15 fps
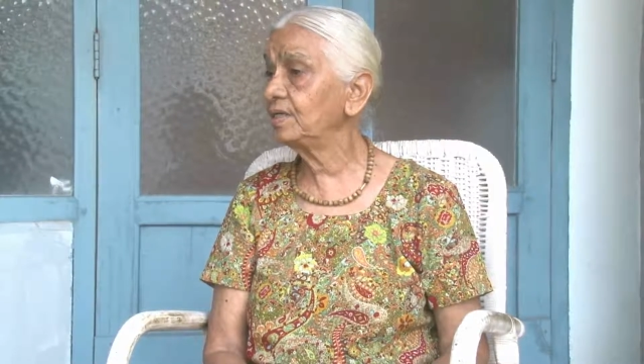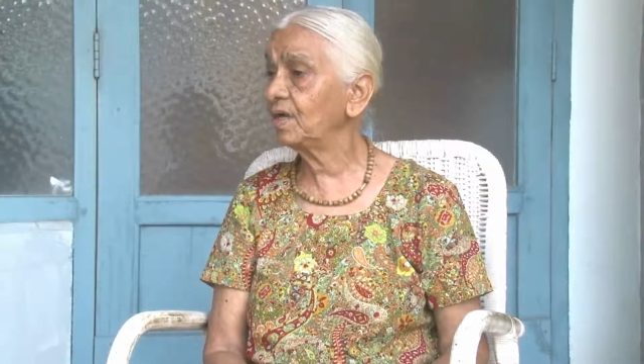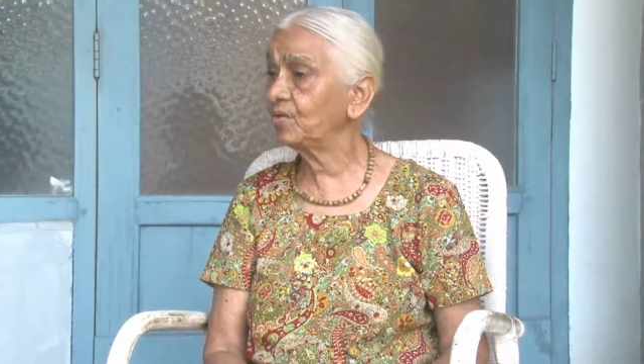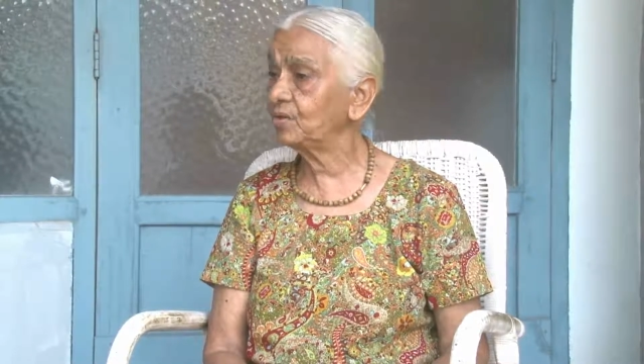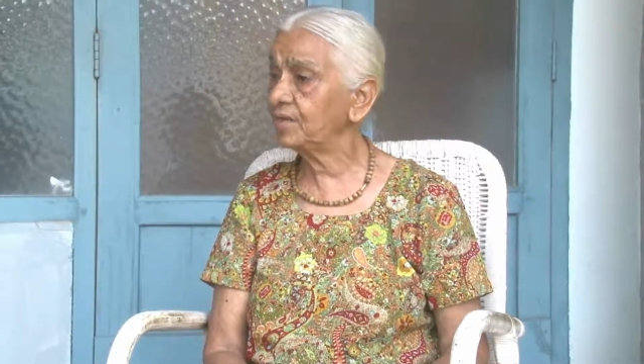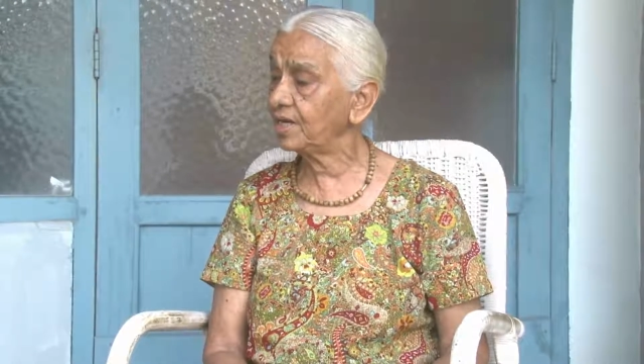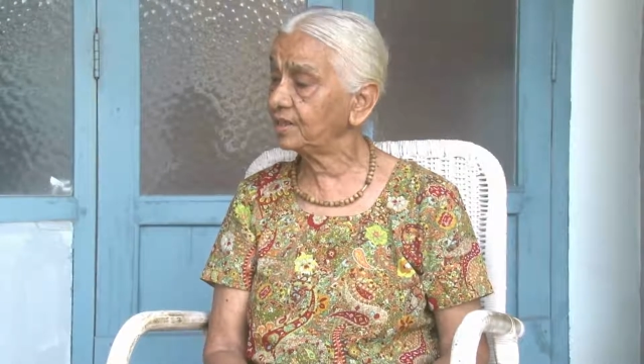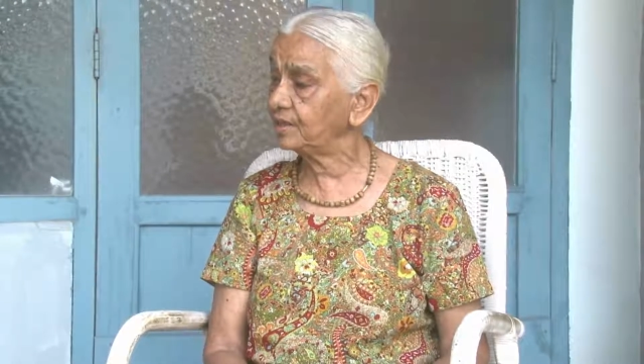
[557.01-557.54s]
now
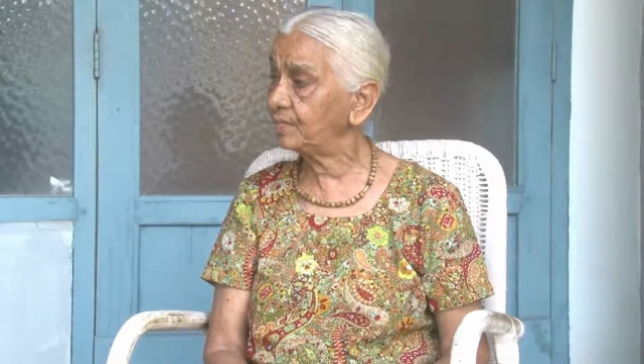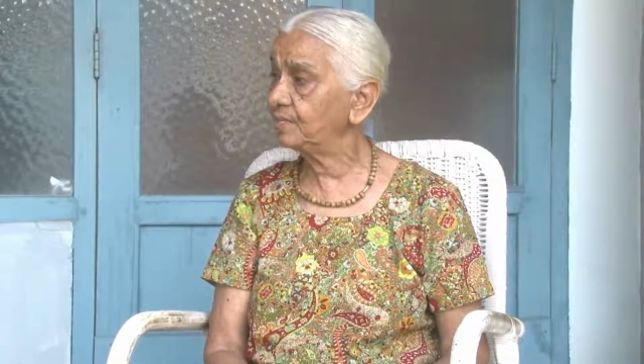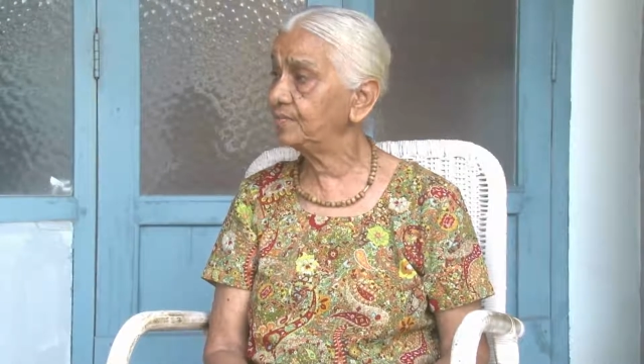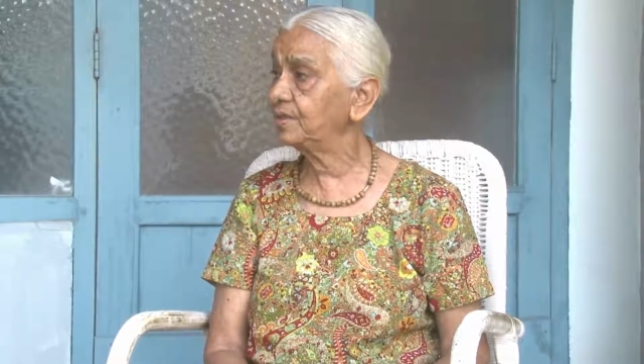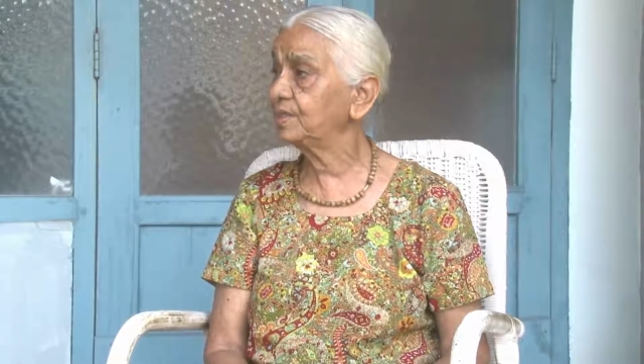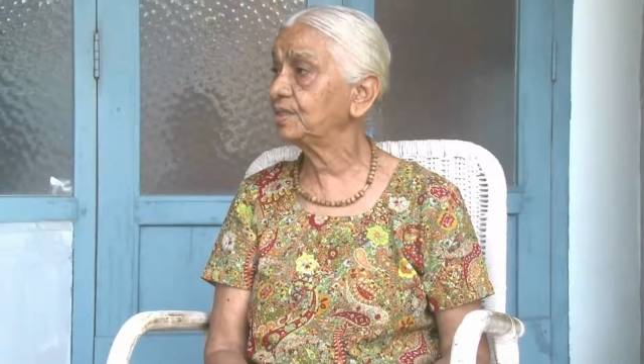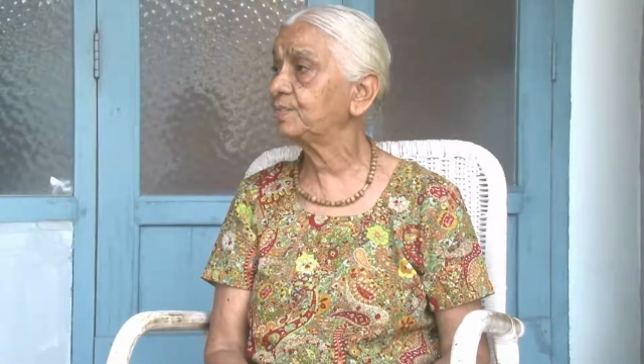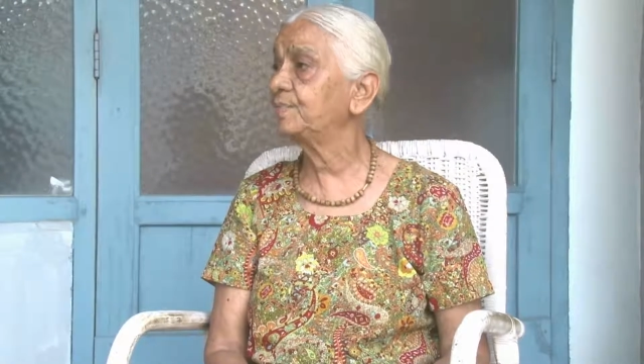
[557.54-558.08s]
take
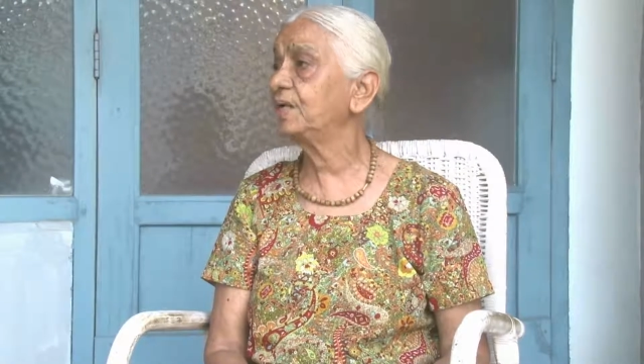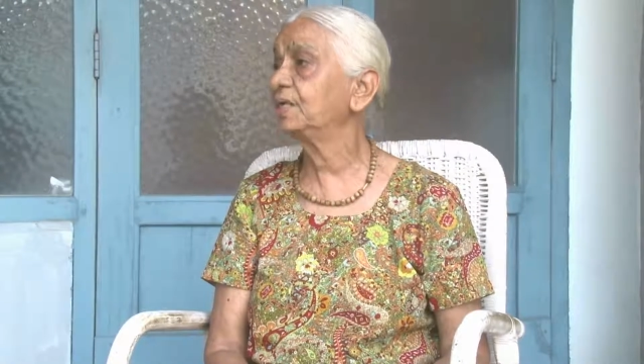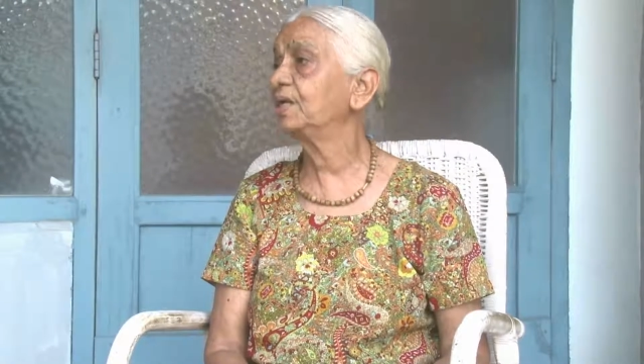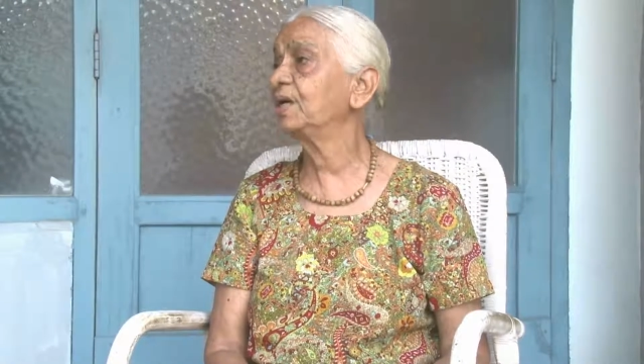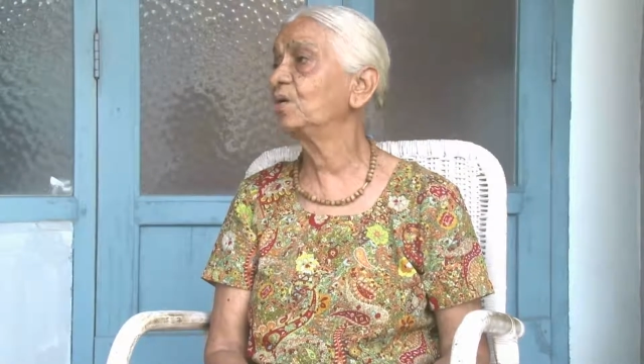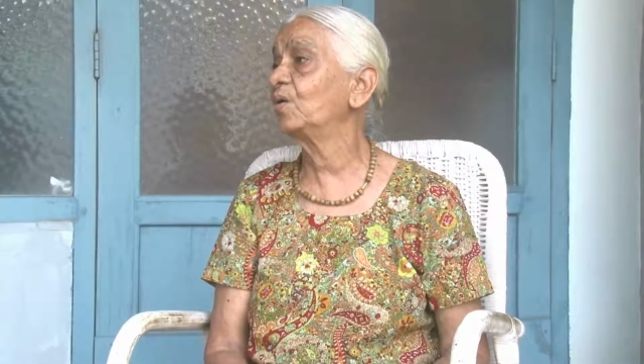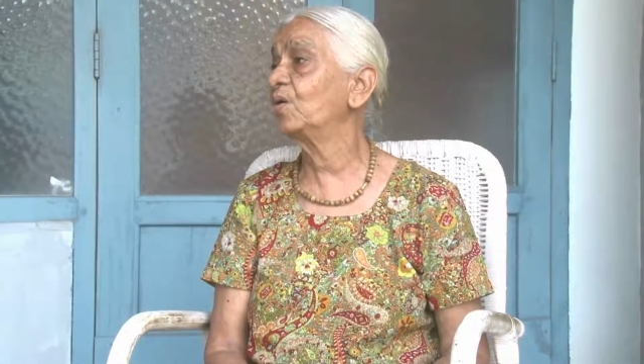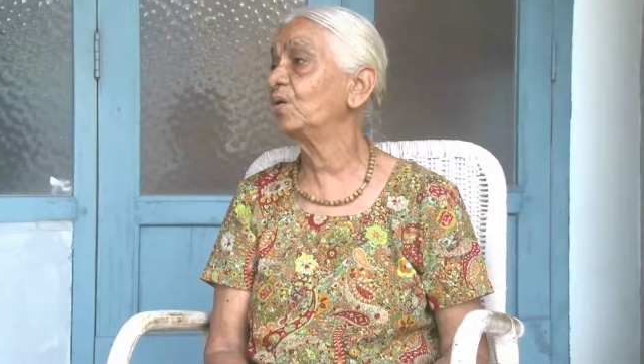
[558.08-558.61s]
this
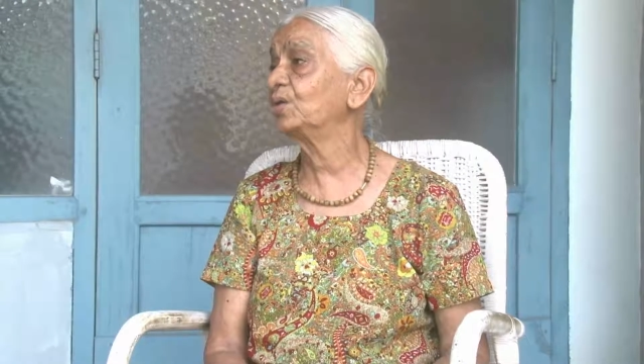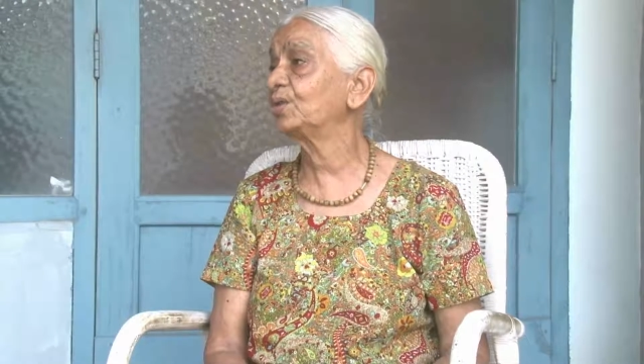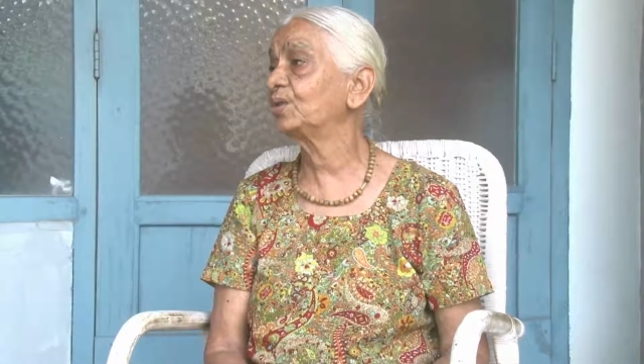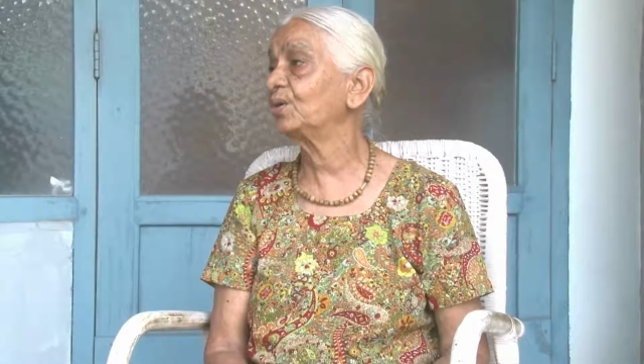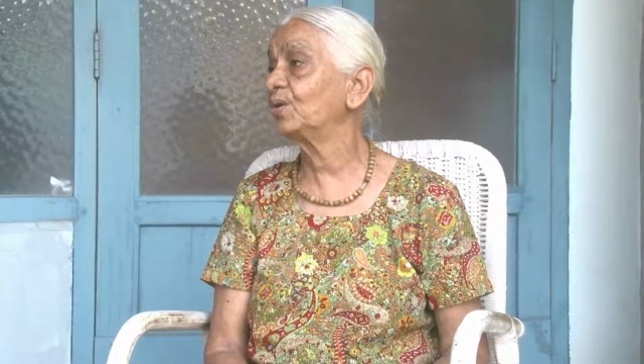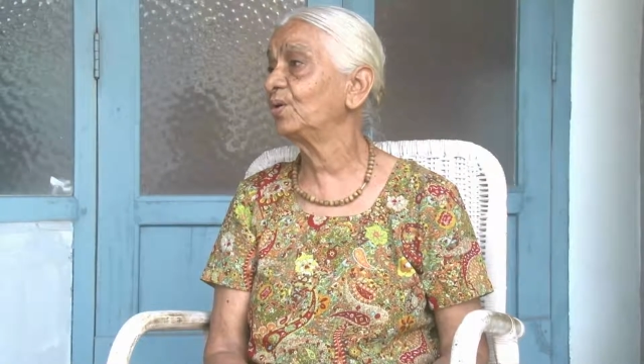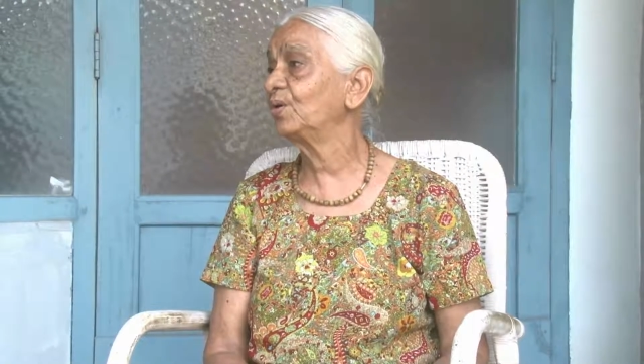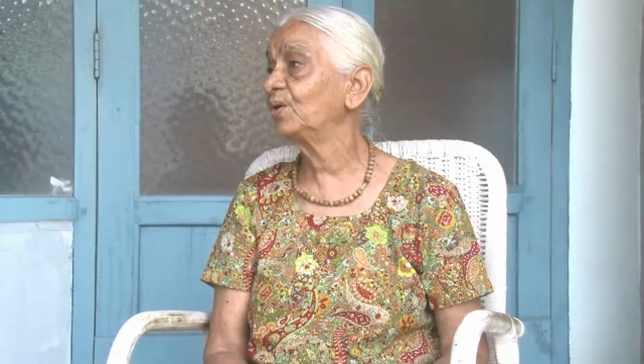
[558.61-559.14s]
building also.